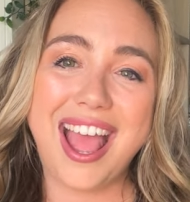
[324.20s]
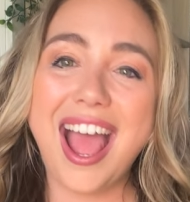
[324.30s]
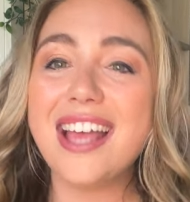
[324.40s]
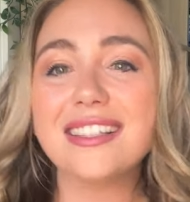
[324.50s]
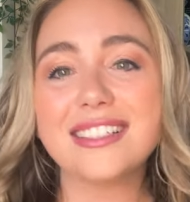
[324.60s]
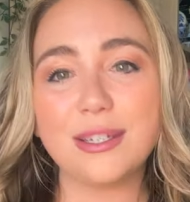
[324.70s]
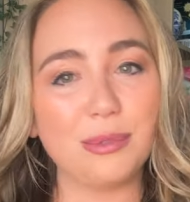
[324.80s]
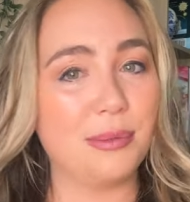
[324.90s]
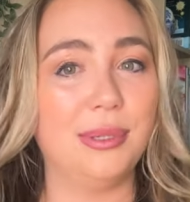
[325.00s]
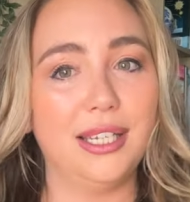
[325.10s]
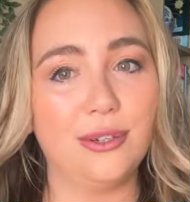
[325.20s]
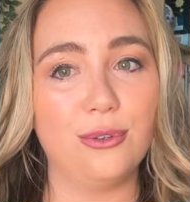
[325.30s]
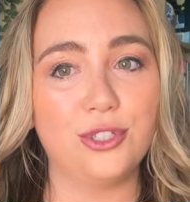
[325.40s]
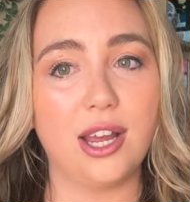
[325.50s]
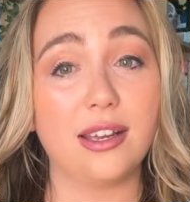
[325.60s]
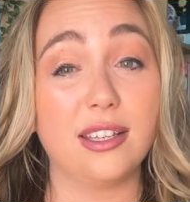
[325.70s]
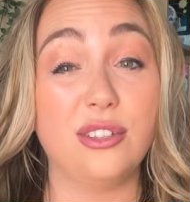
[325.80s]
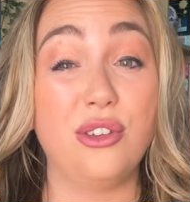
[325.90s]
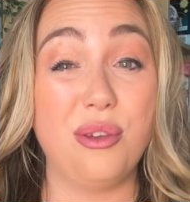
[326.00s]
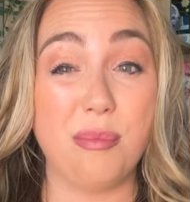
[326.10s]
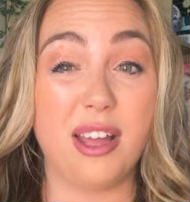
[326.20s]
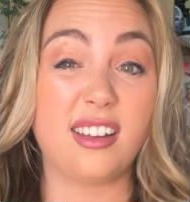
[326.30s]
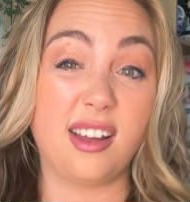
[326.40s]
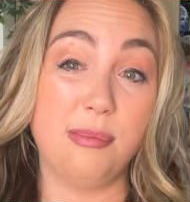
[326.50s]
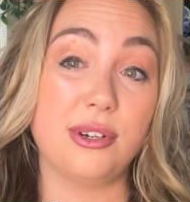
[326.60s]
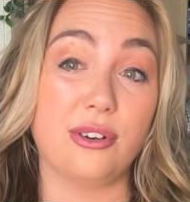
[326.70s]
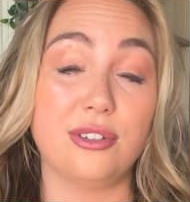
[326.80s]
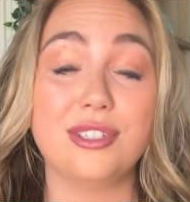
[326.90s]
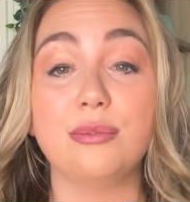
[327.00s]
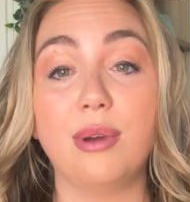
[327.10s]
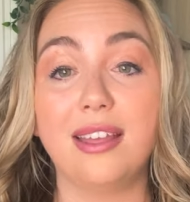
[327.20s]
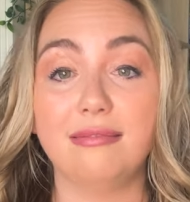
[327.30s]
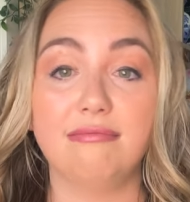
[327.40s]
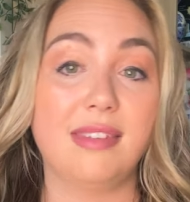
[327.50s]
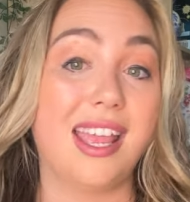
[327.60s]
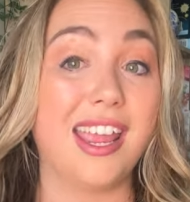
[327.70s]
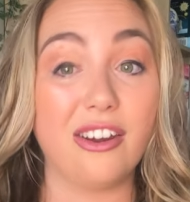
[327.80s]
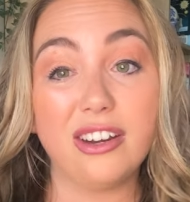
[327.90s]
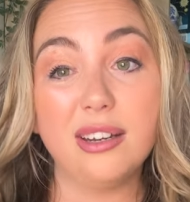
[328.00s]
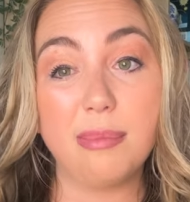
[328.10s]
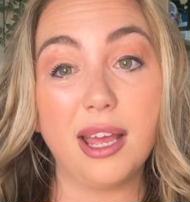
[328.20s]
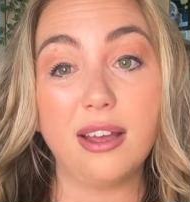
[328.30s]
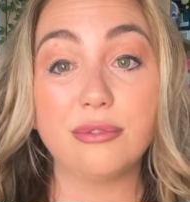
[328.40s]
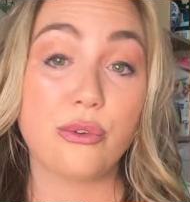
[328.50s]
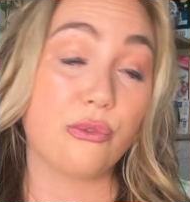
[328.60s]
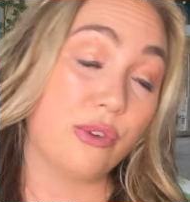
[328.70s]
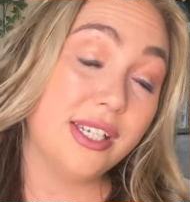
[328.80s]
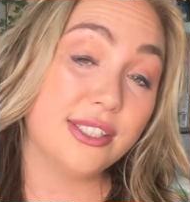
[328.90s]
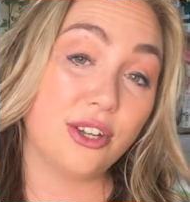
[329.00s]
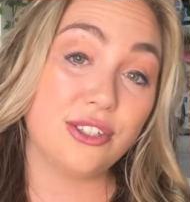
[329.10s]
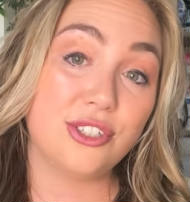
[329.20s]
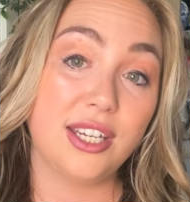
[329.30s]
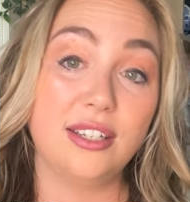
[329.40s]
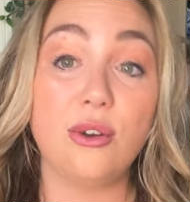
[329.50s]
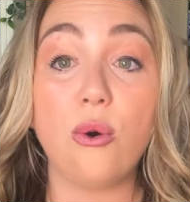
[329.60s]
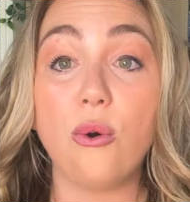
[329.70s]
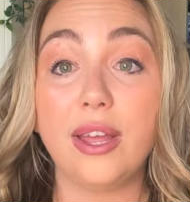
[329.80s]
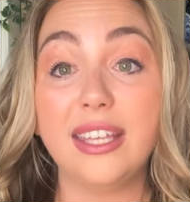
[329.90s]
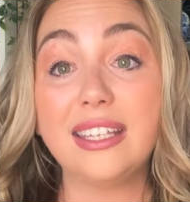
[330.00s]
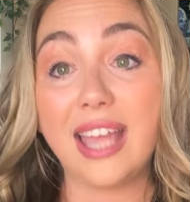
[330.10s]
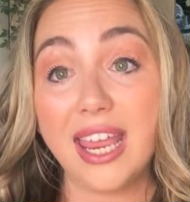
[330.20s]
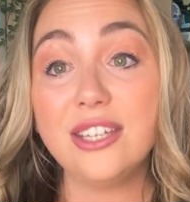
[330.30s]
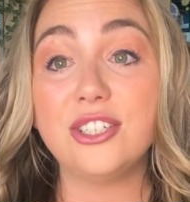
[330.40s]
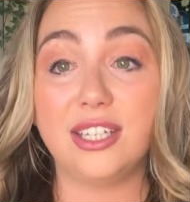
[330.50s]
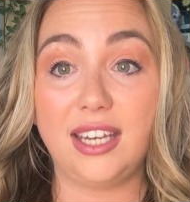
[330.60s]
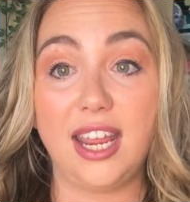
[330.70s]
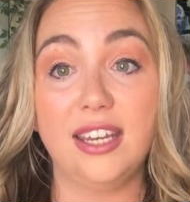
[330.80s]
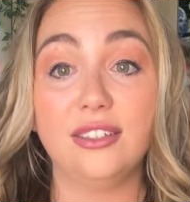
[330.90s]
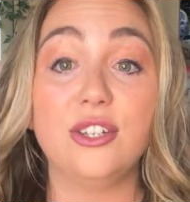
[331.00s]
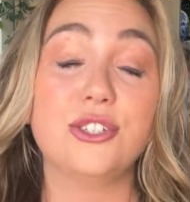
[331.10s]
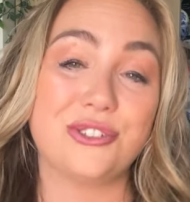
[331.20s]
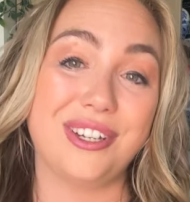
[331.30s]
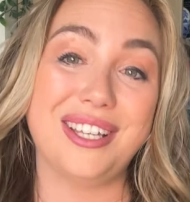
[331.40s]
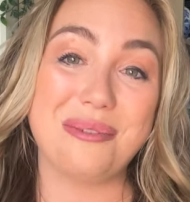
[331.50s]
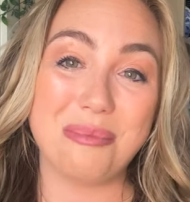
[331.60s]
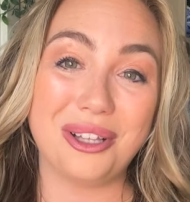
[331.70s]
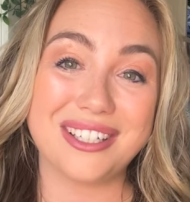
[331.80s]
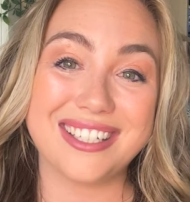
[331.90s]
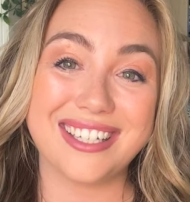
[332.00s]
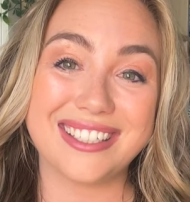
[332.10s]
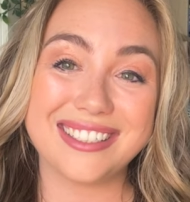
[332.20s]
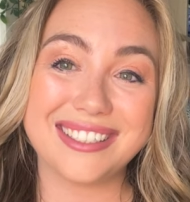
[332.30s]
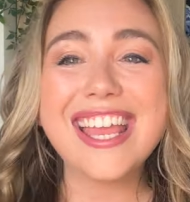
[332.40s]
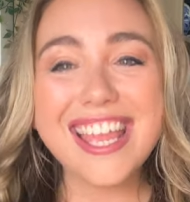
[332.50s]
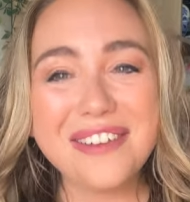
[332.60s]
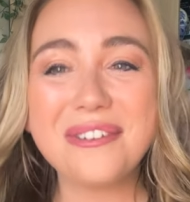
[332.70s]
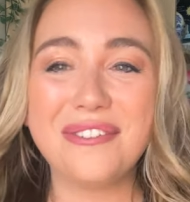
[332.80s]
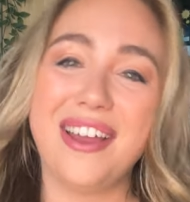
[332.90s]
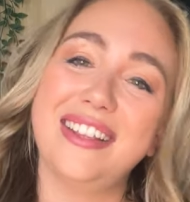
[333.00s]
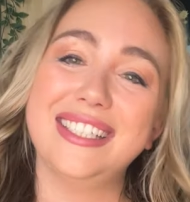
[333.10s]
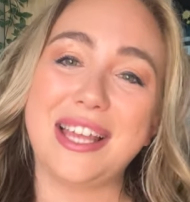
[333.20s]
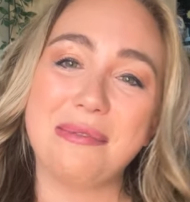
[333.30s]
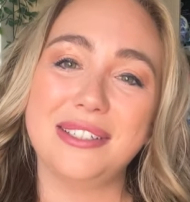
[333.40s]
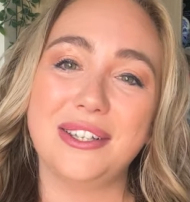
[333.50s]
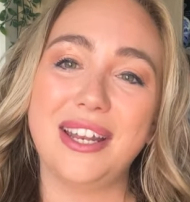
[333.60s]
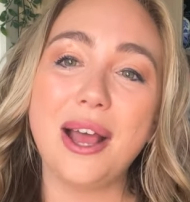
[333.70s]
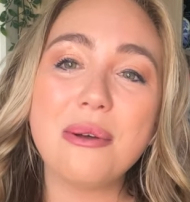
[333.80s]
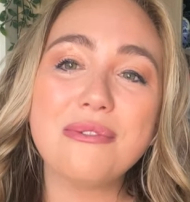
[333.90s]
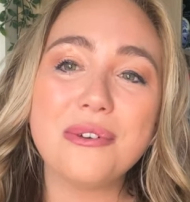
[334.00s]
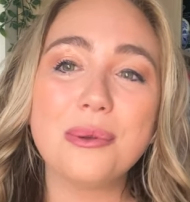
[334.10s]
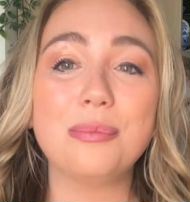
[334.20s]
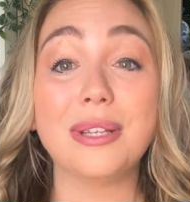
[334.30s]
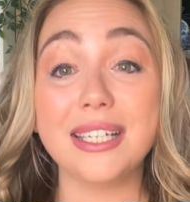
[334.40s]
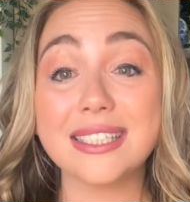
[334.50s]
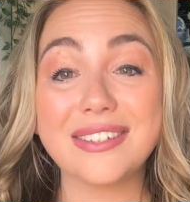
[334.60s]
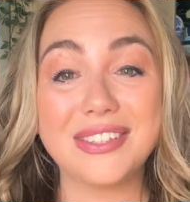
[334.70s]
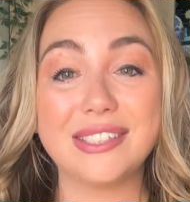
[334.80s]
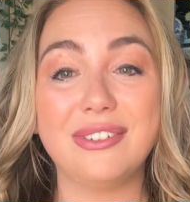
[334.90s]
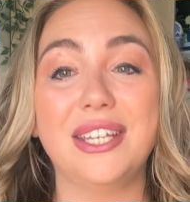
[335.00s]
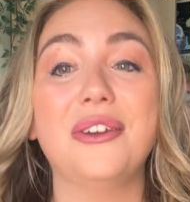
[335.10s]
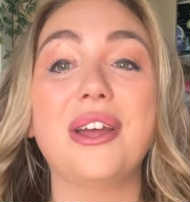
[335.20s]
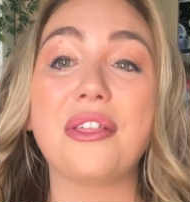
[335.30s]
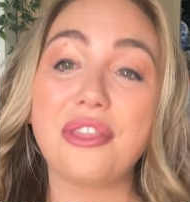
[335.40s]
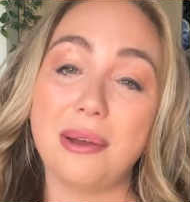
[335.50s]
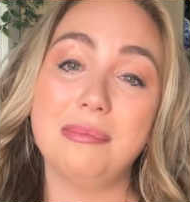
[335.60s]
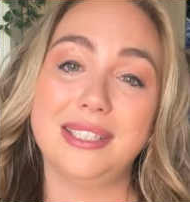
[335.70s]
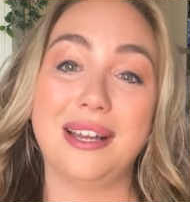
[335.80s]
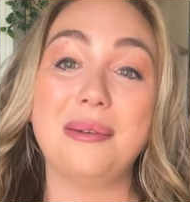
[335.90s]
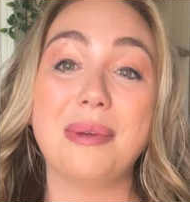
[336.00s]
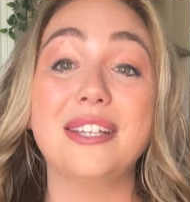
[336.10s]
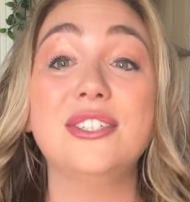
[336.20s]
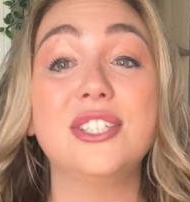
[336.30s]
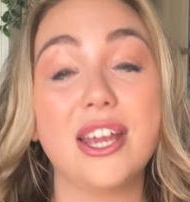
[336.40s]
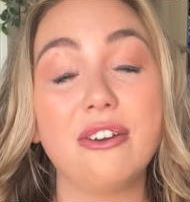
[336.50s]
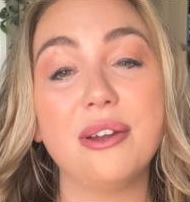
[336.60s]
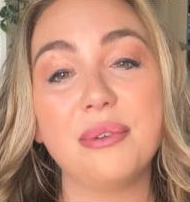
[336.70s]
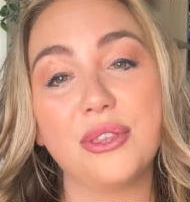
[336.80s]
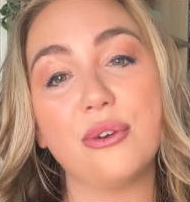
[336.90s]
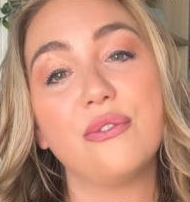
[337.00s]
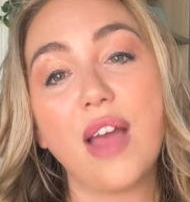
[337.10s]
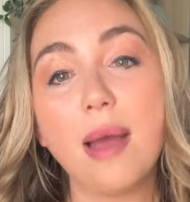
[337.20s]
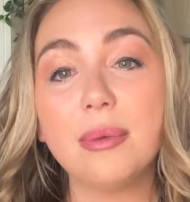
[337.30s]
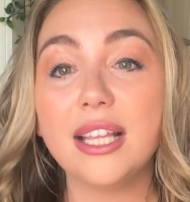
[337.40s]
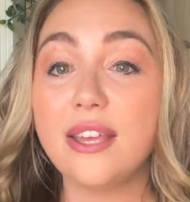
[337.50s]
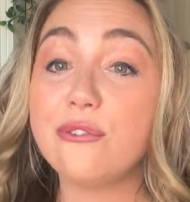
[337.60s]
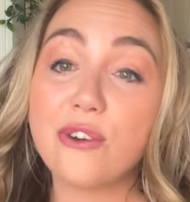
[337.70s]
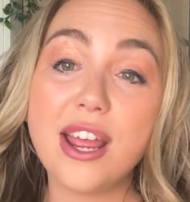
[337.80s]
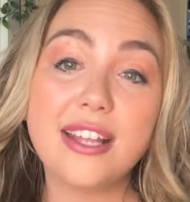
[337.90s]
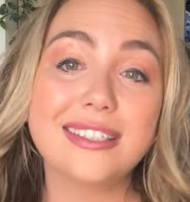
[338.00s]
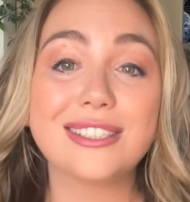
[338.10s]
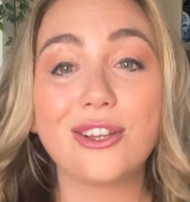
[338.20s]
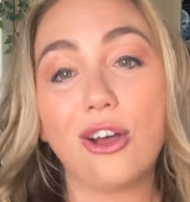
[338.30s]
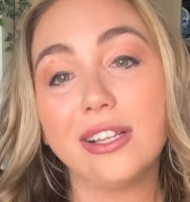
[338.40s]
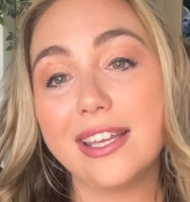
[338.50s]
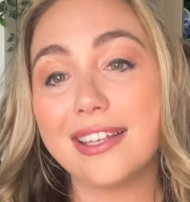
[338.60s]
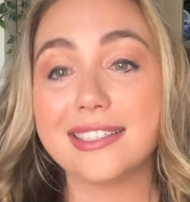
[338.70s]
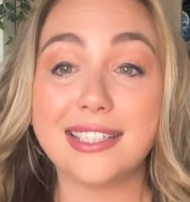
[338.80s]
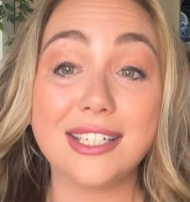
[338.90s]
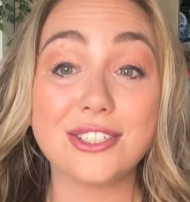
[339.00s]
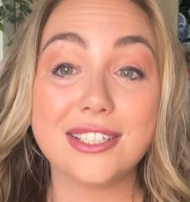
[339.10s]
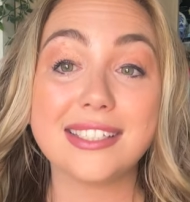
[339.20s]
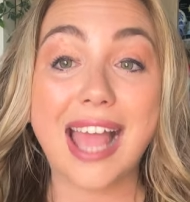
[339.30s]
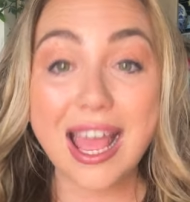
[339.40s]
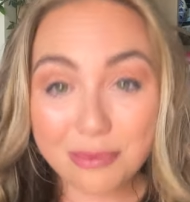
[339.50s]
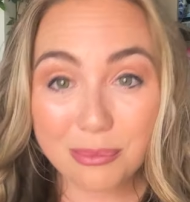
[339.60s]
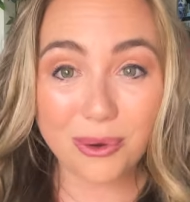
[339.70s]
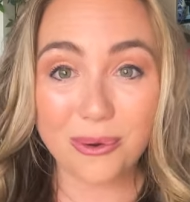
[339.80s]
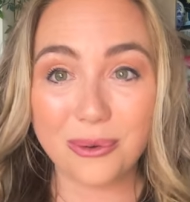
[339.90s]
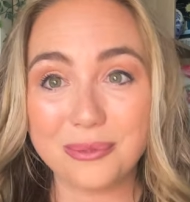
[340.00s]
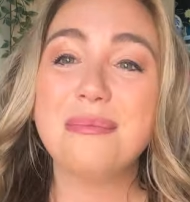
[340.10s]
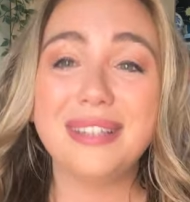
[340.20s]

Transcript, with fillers: and some of the political jargon you might come across when hearing about researching or engaging in Australian politics. If you found this episode helpful, please give this video a thumbs up and share it with your family, friends, colleagues, teachers, and more.